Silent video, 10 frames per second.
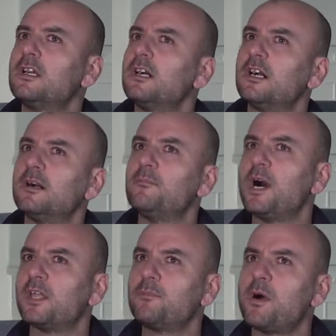uh,
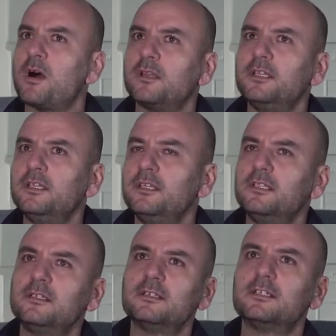Ba'ath
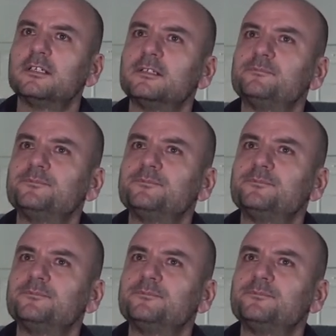Party, uh,